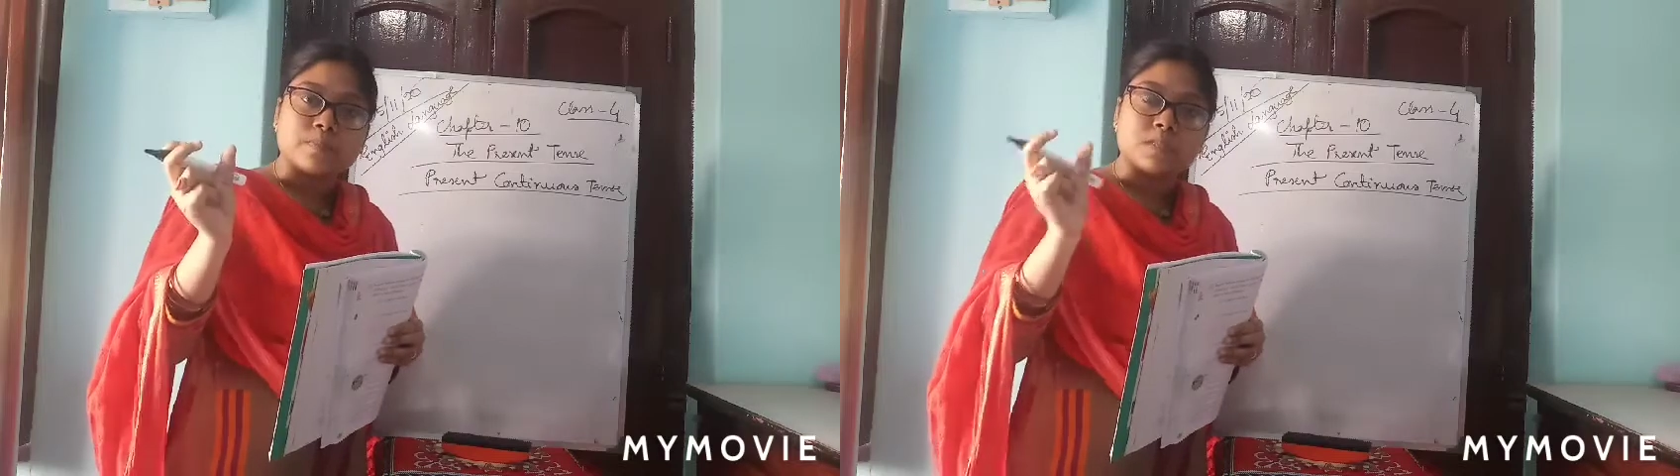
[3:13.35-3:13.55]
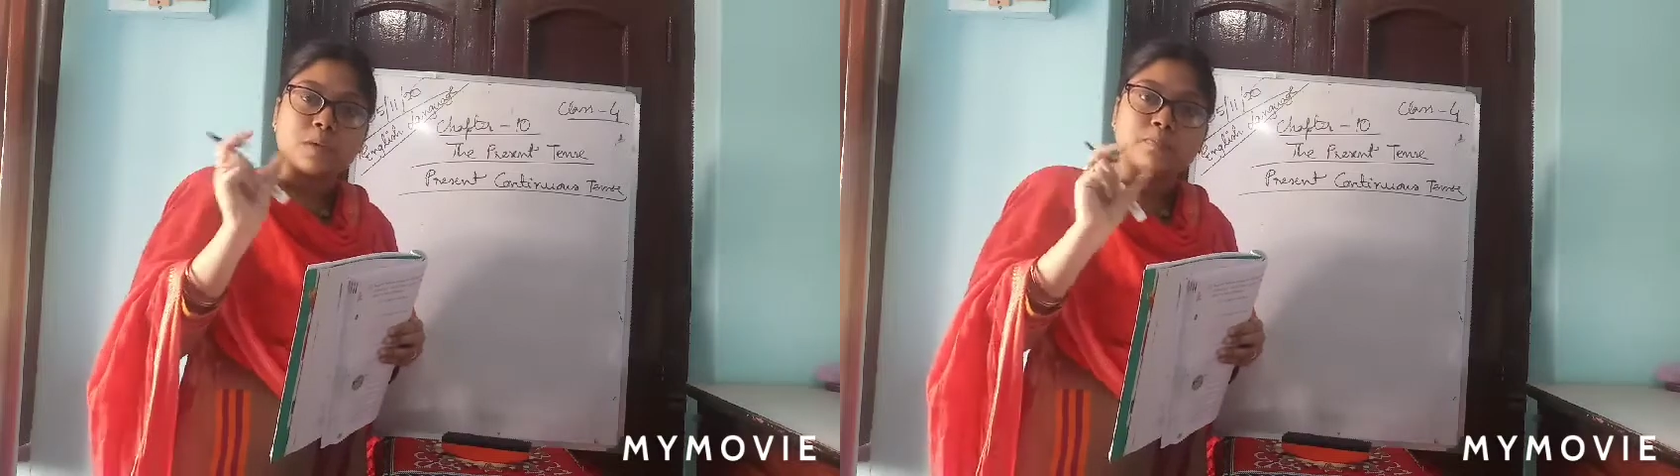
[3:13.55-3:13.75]

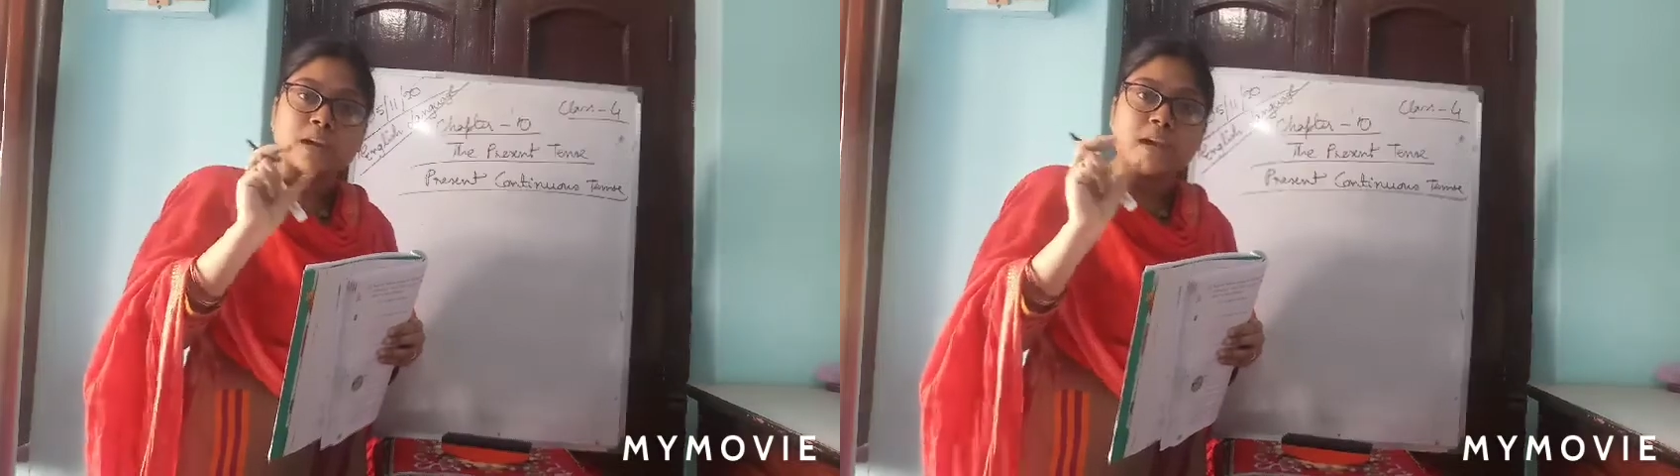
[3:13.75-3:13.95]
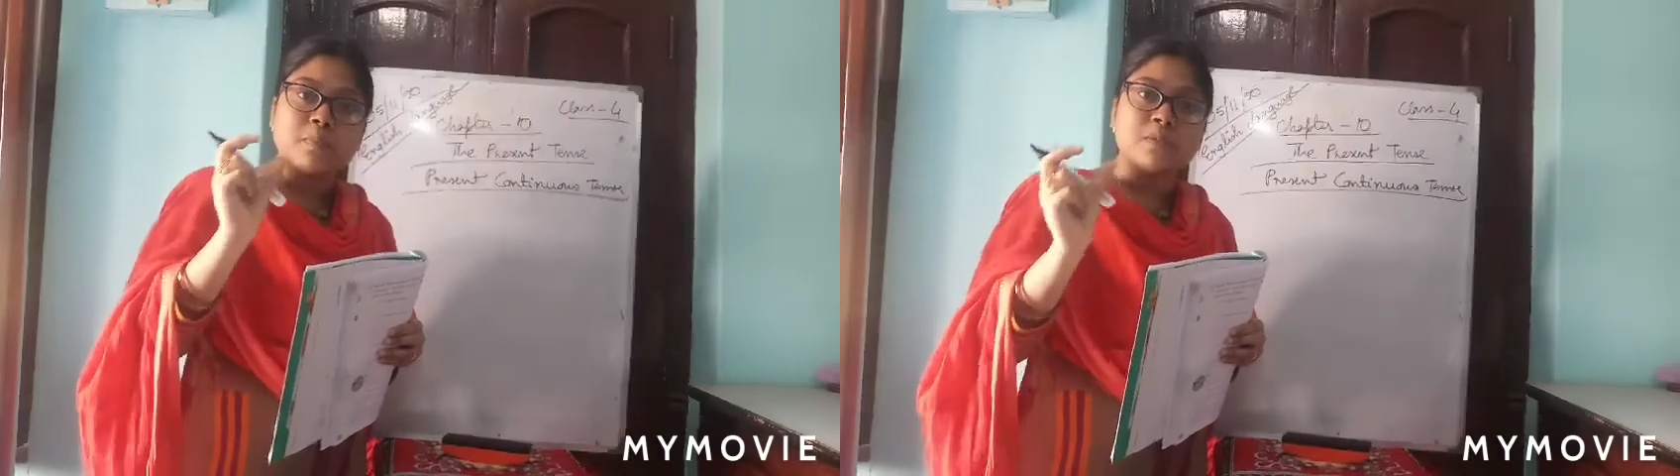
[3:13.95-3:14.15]
some
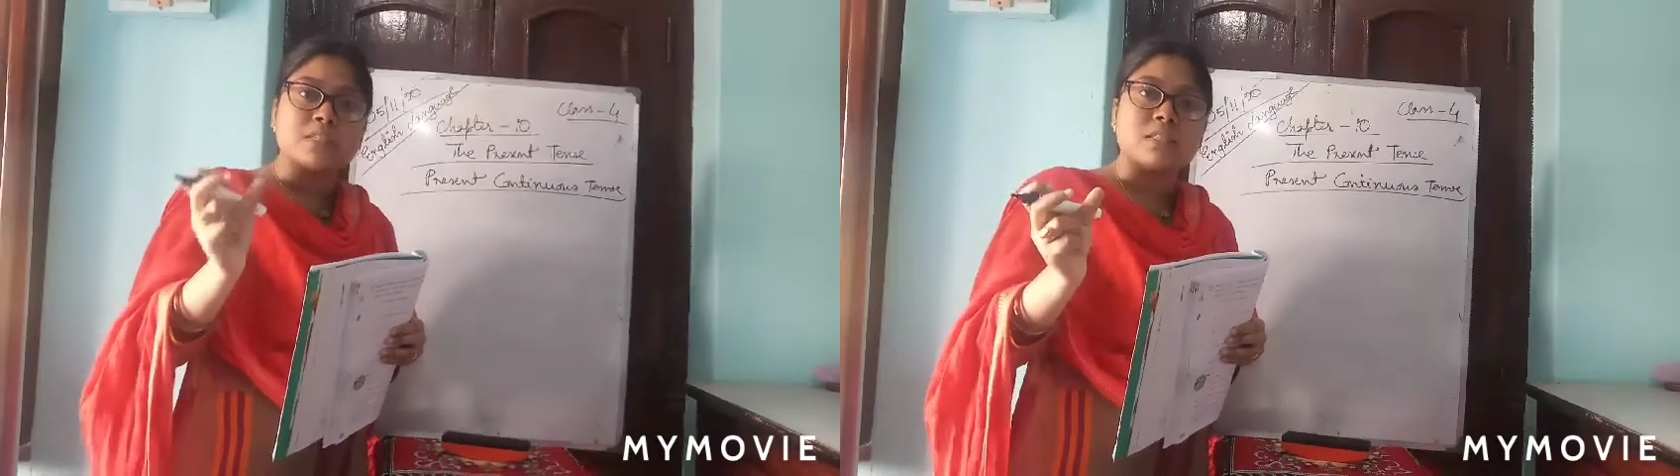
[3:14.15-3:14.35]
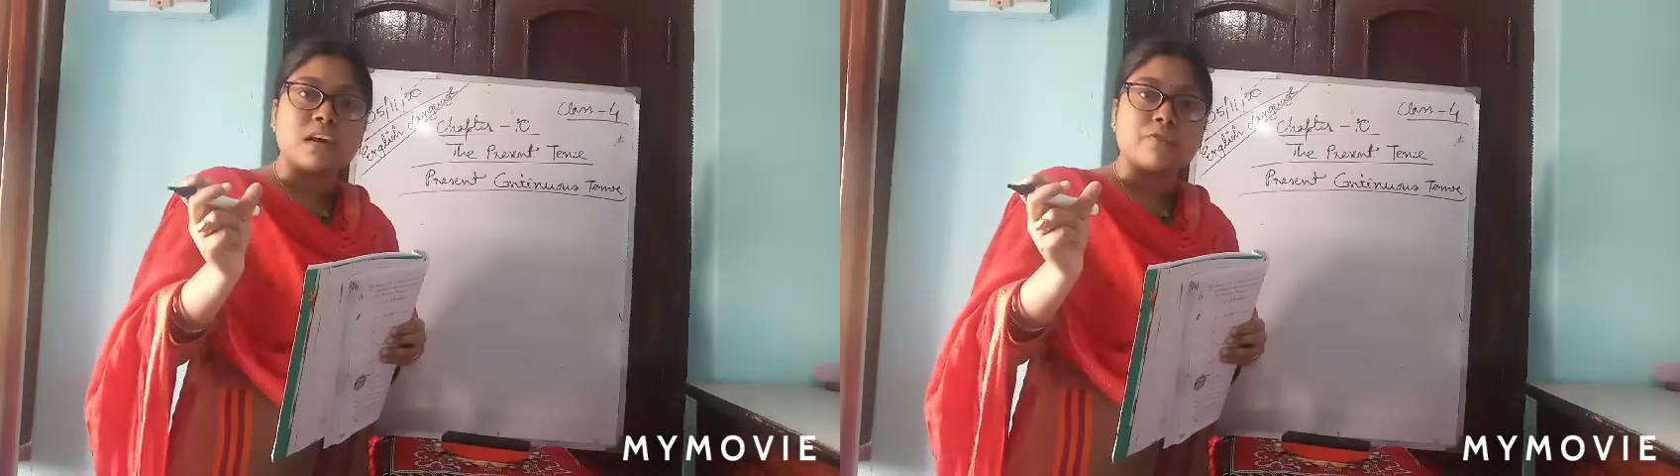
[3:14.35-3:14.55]
time
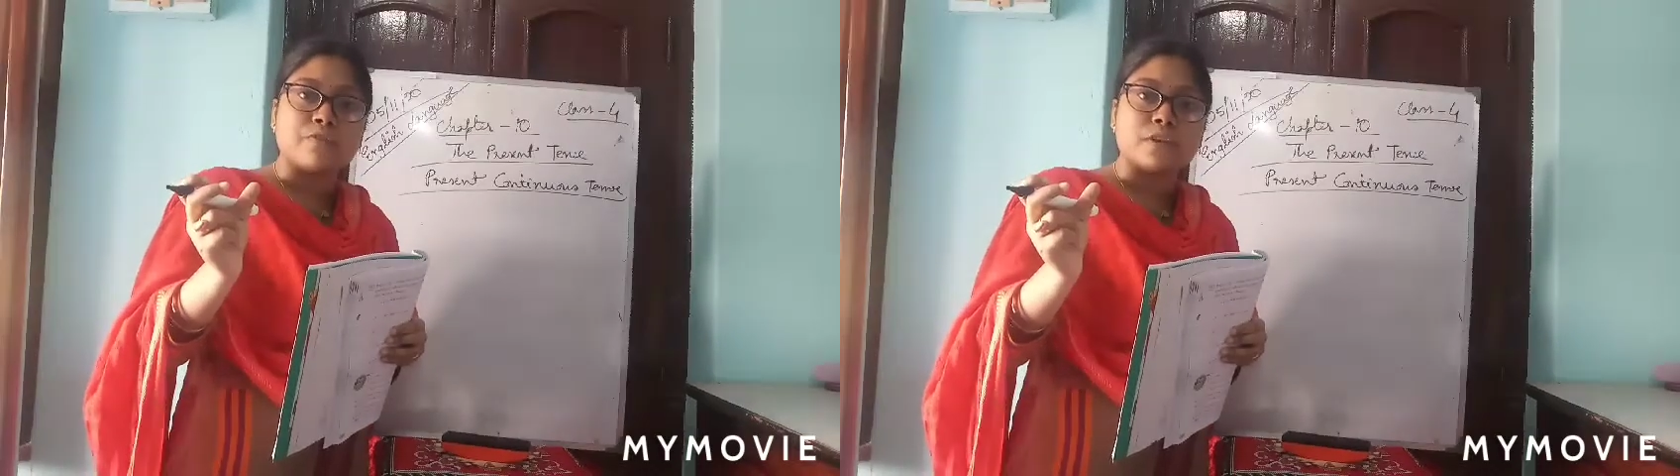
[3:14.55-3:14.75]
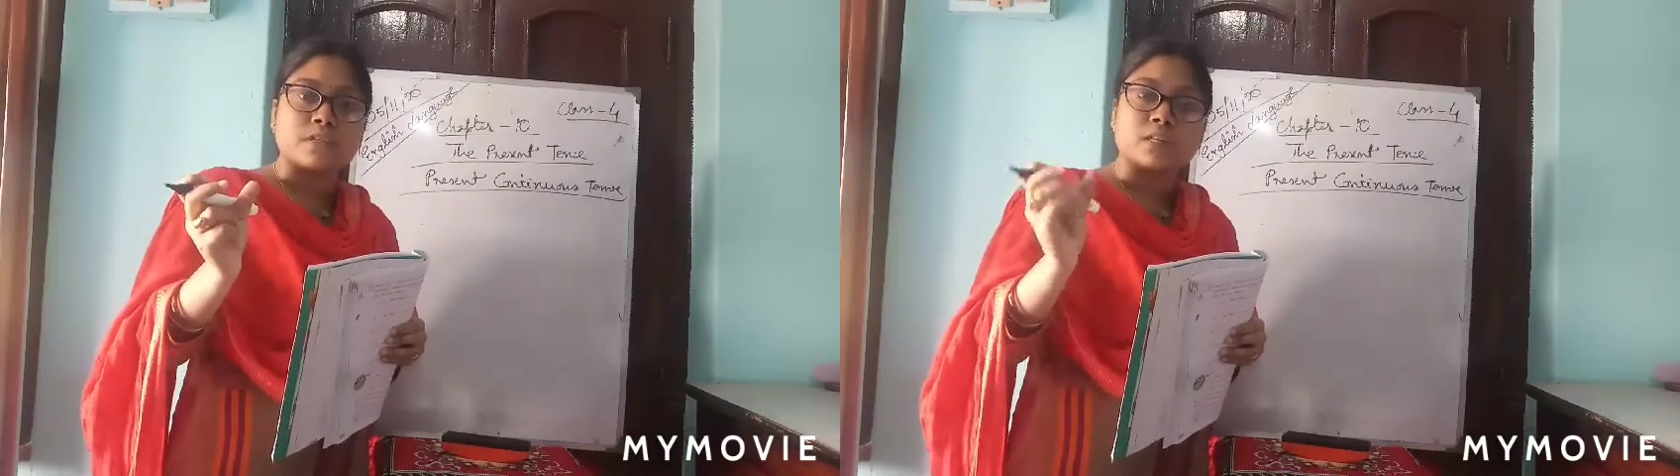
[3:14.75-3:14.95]
is there
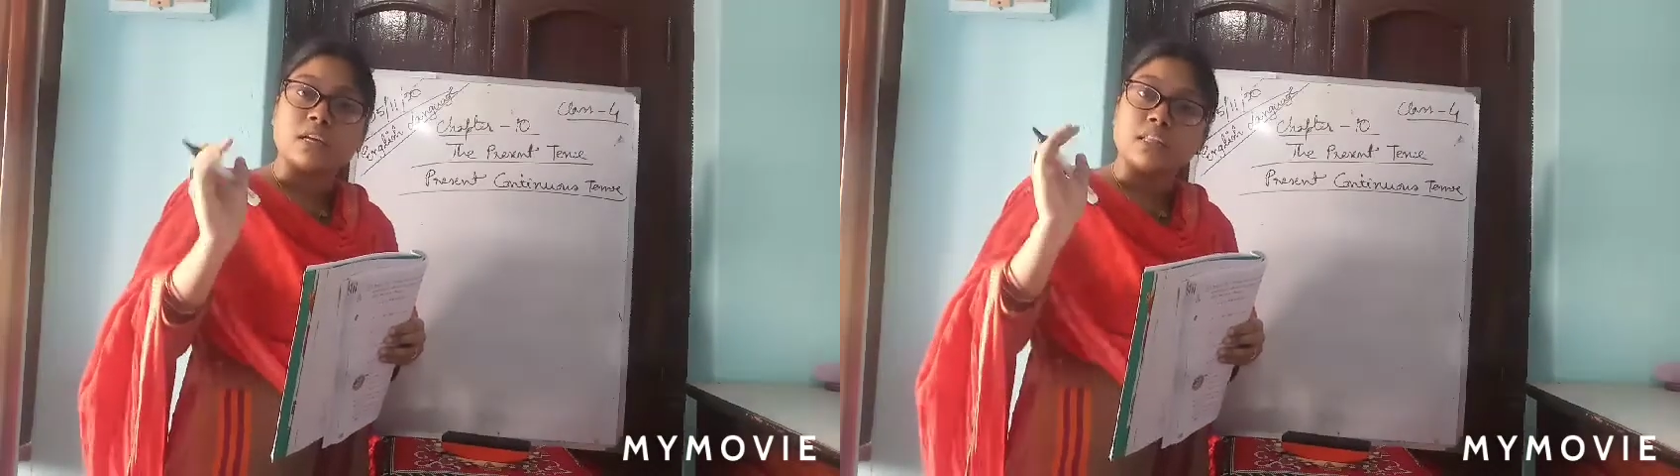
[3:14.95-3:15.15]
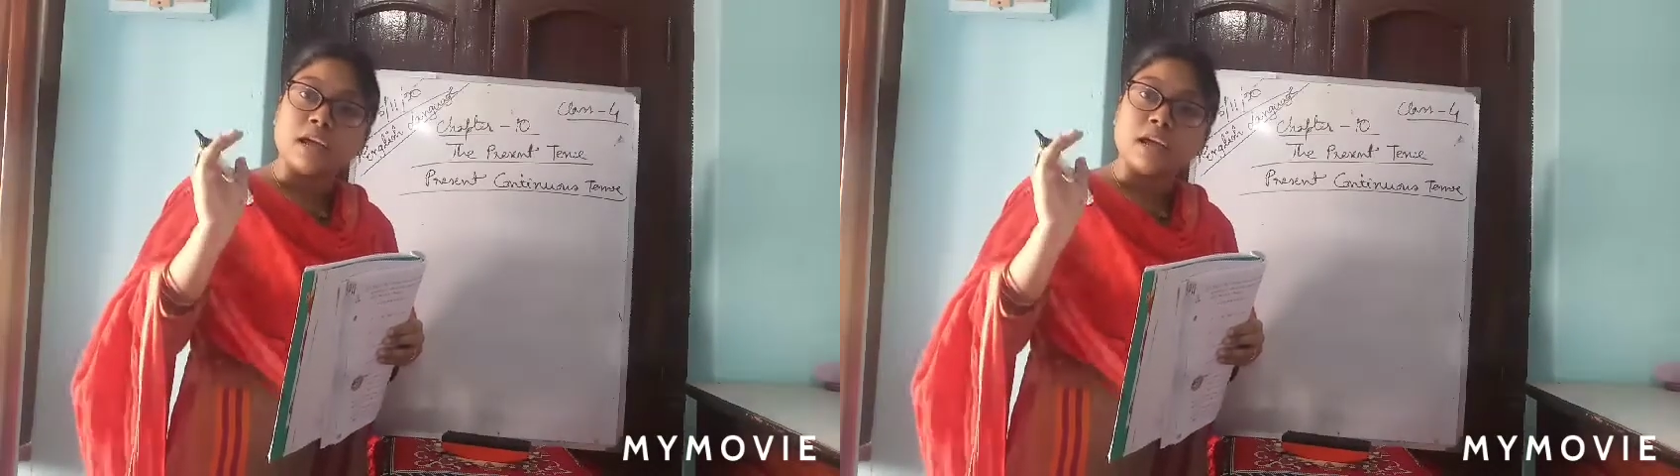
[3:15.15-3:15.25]
fixed,